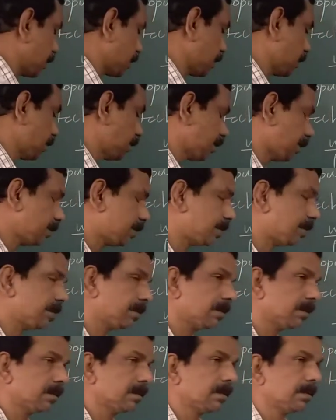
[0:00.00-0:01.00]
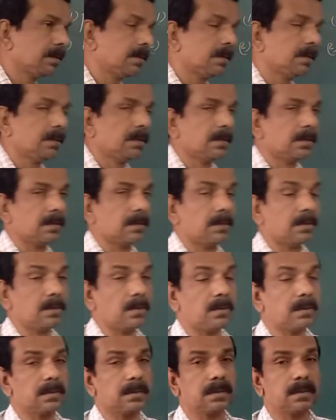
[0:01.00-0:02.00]
head is
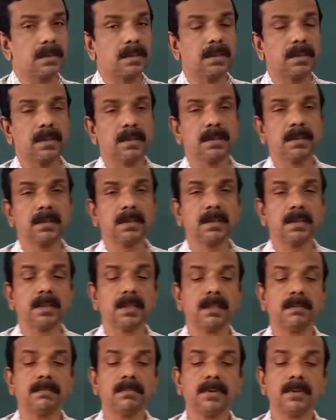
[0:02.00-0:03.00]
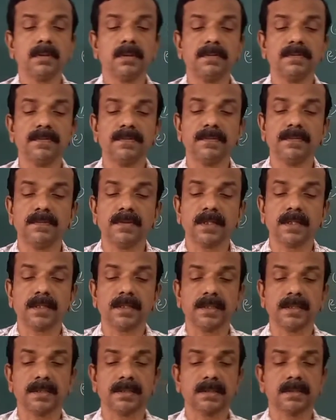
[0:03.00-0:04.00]
growth in the number of
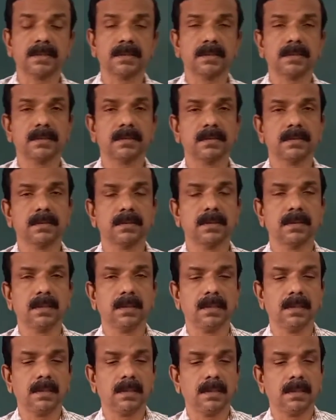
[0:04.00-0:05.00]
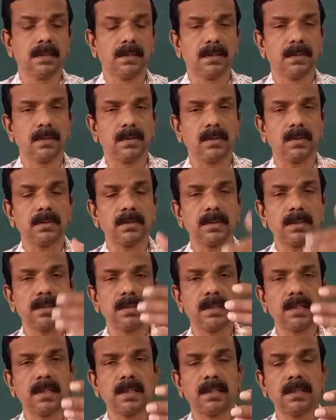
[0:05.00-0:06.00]
workers. Growth in
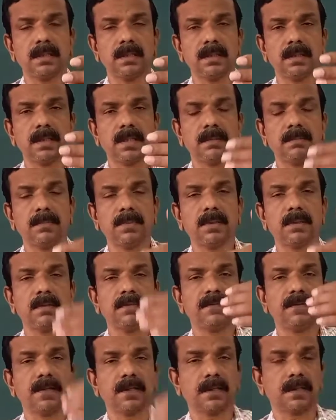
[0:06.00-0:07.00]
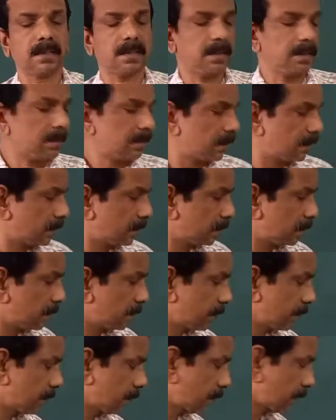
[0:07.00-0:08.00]
the number of workers,
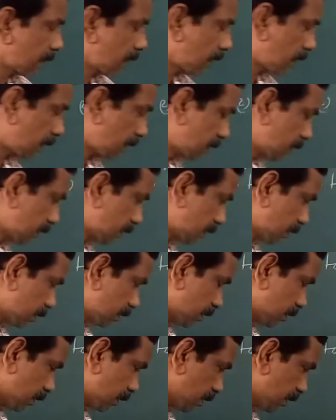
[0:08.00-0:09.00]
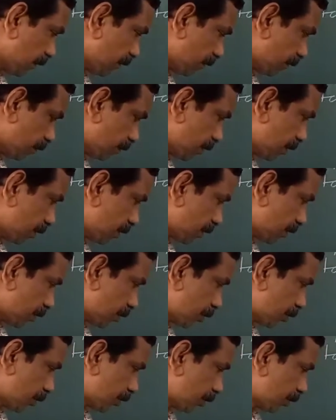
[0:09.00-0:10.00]
as it is clear from this
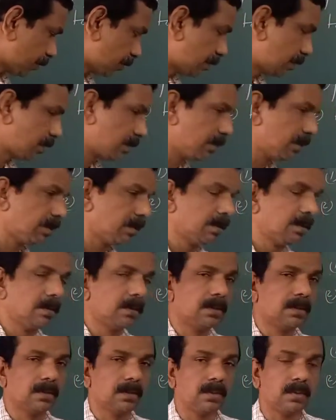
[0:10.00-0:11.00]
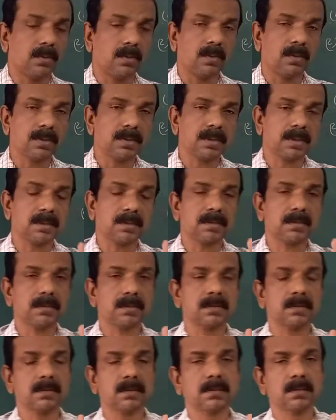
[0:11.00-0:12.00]
ratio,
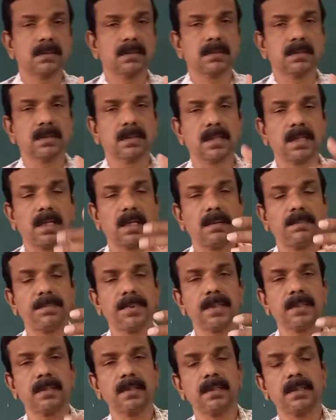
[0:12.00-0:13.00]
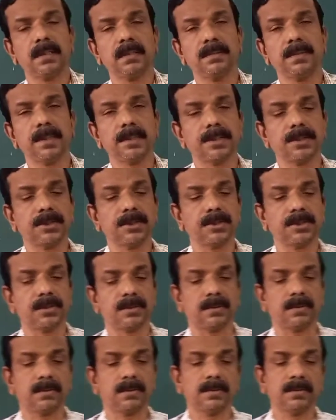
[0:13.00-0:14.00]
causes capital labor ratio
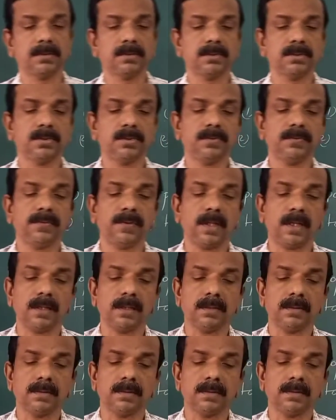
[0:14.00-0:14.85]
to fall.